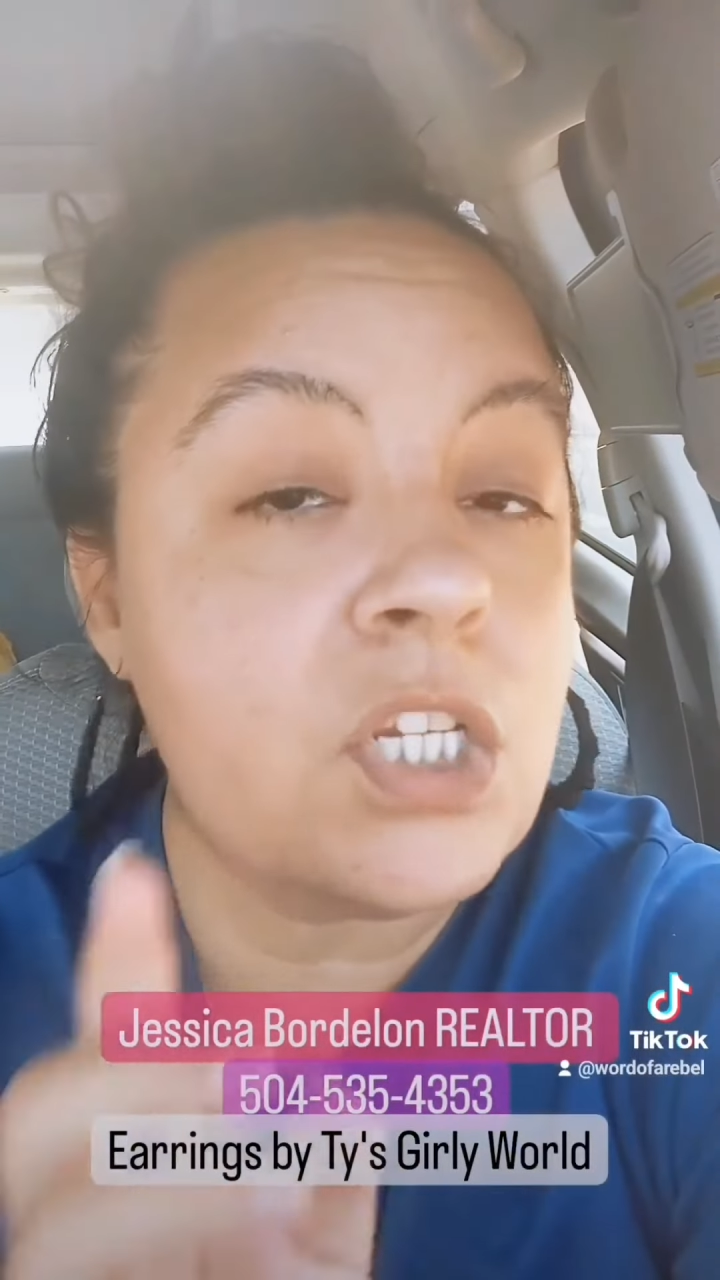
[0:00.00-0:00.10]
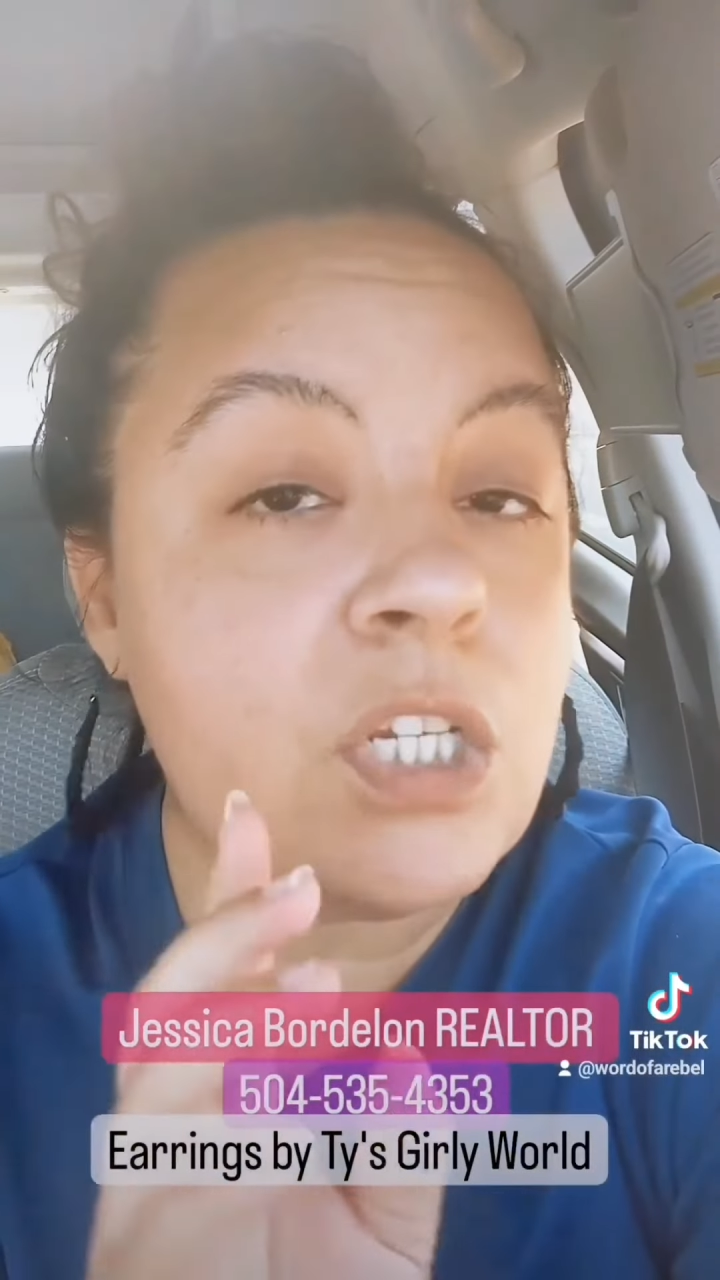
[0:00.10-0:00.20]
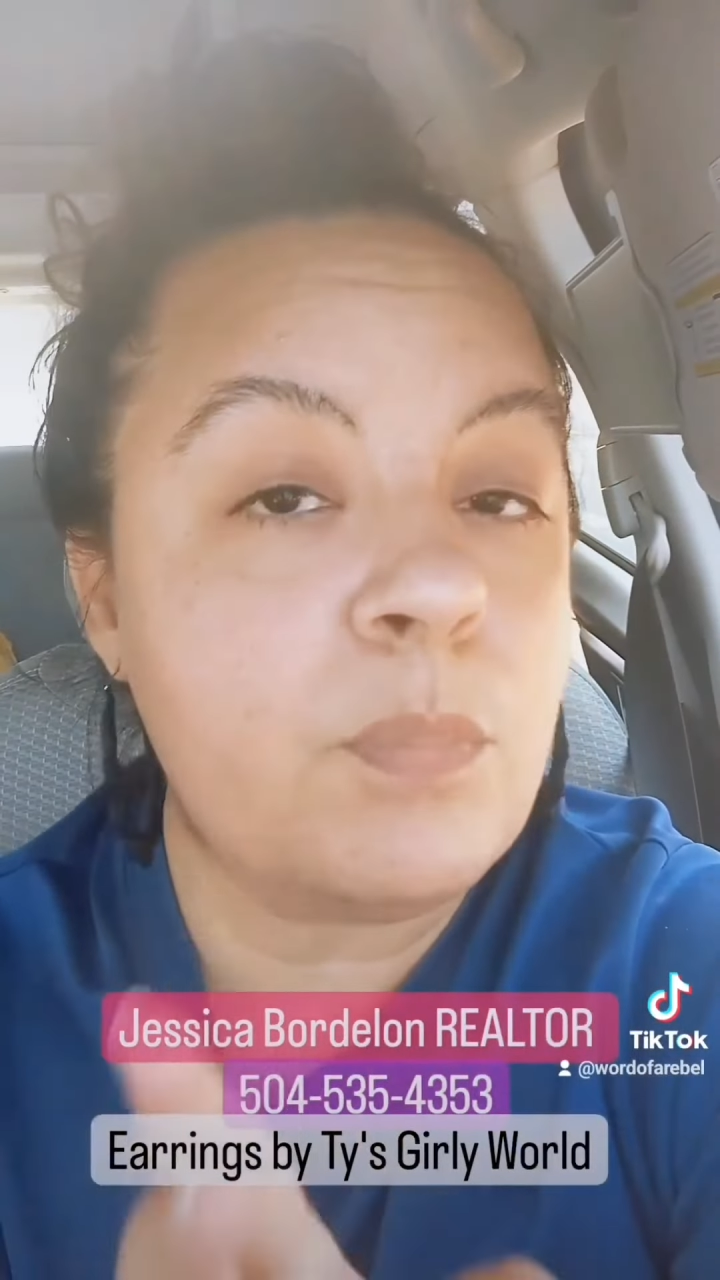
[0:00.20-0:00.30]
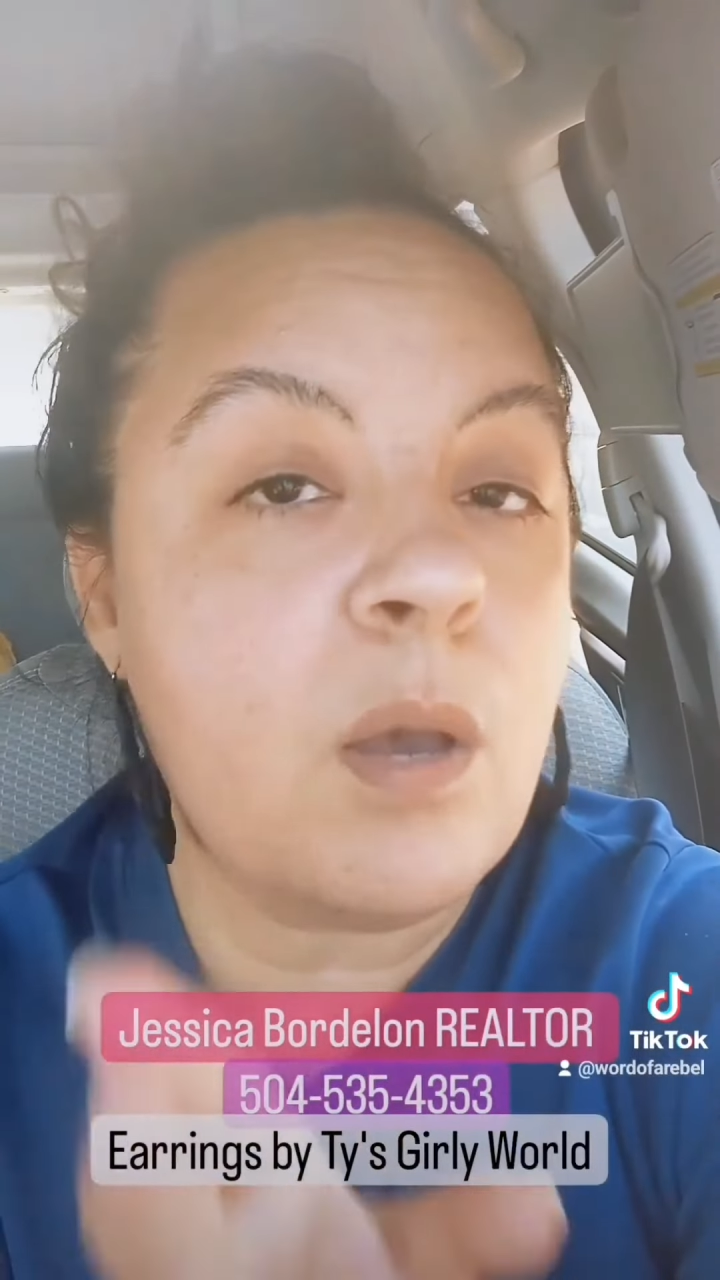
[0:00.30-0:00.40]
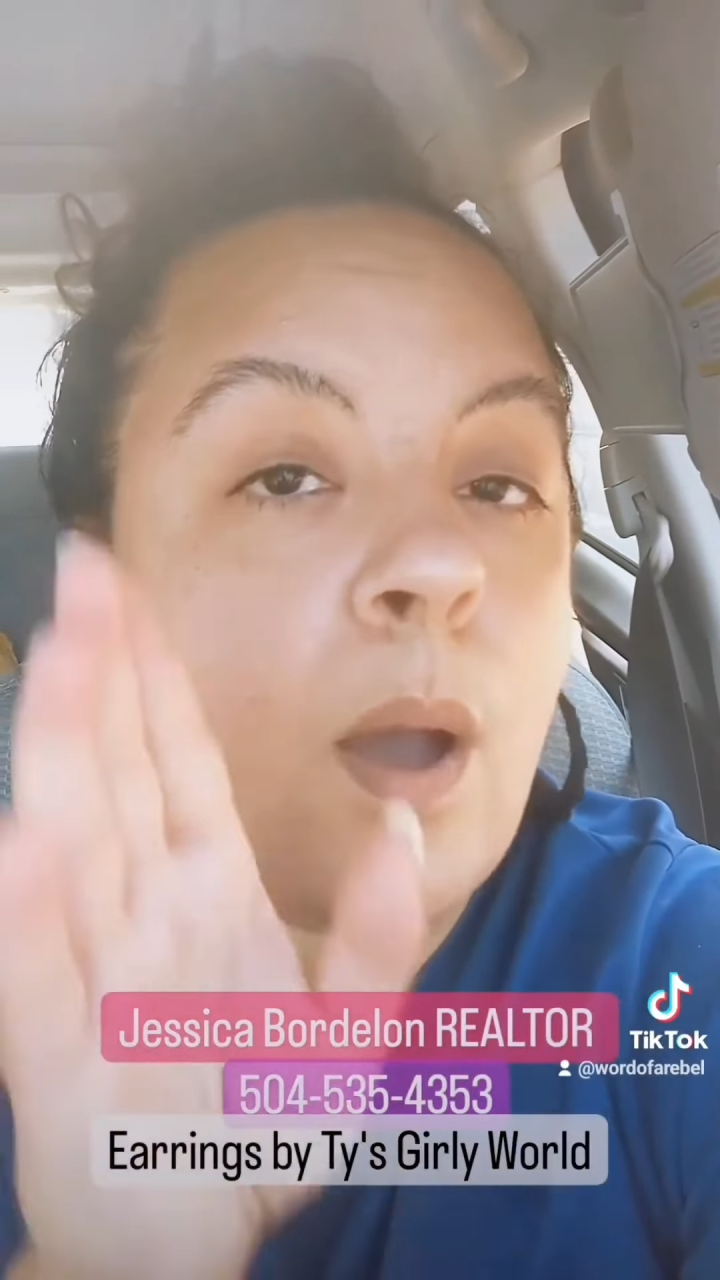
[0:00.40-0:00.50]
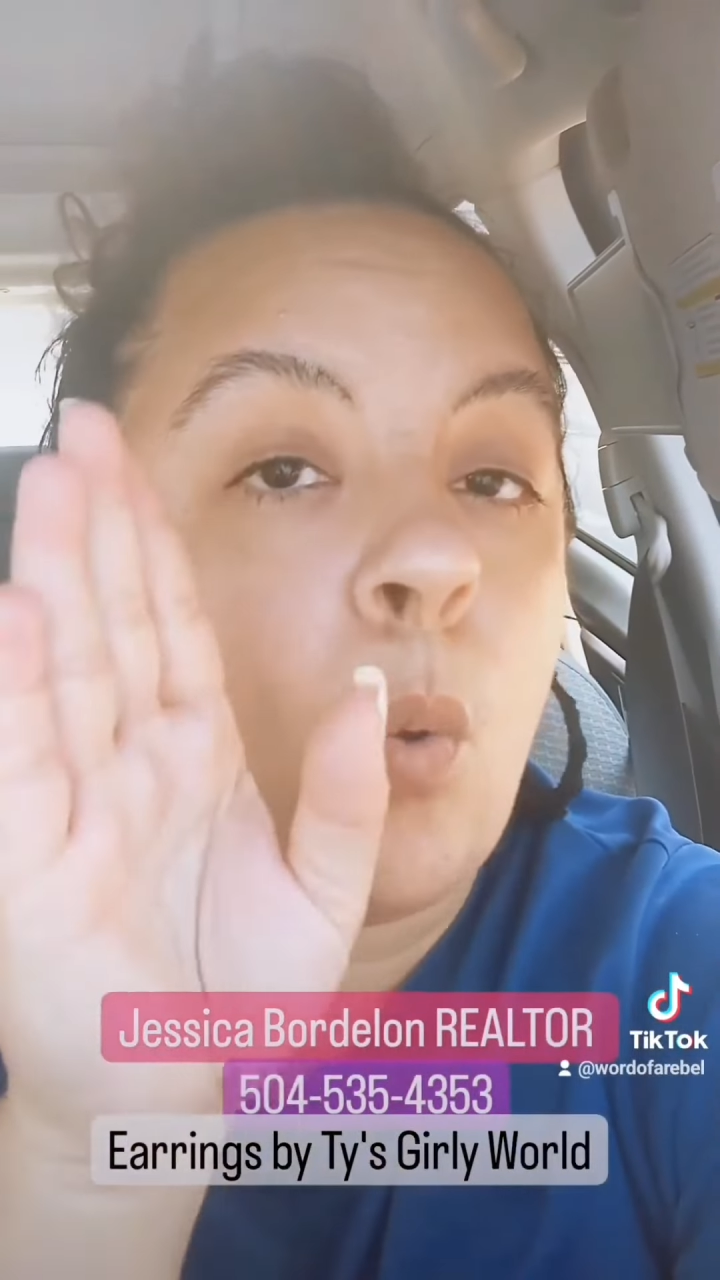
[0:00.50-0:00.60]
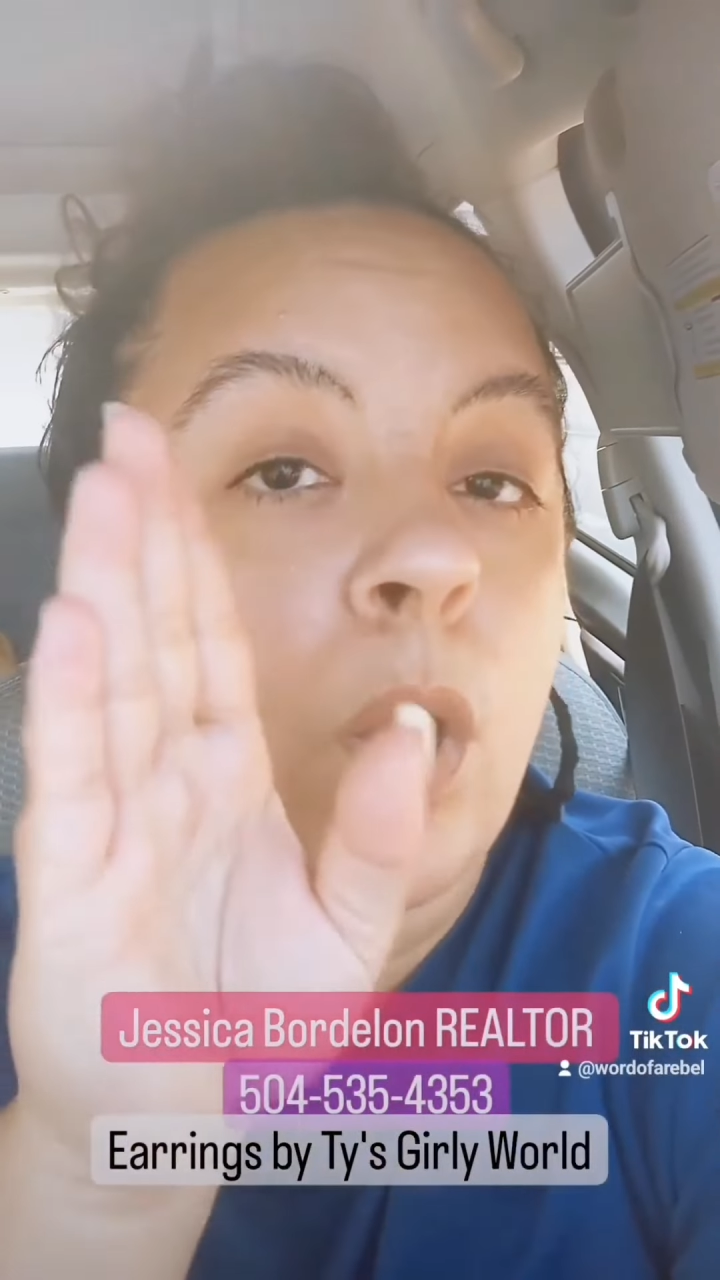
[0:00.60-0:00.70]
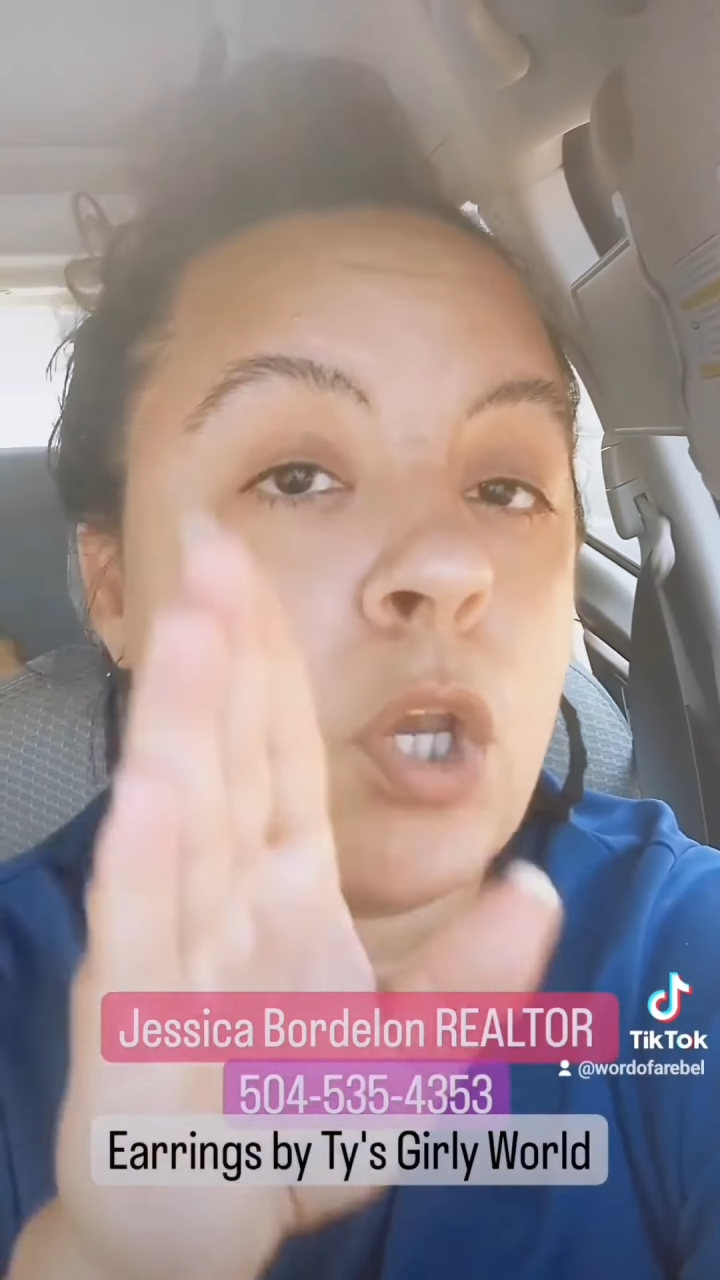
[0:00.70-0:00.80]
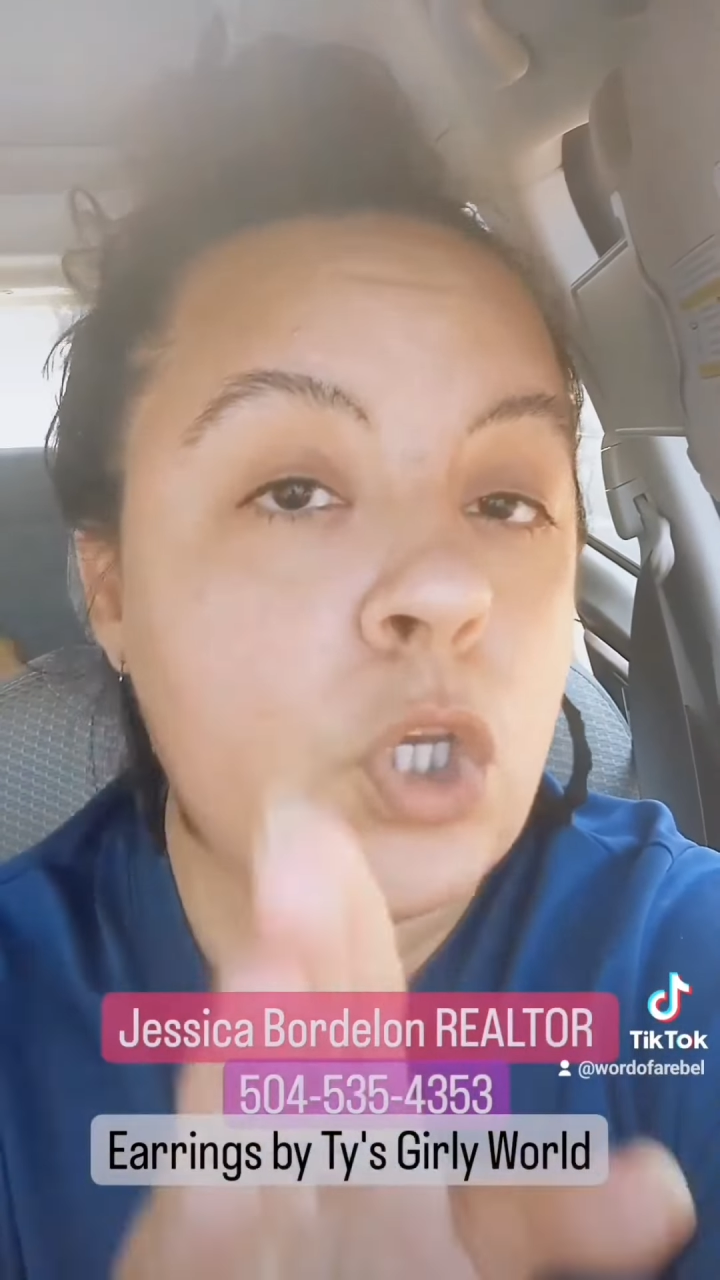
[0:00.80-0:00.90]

It should be about where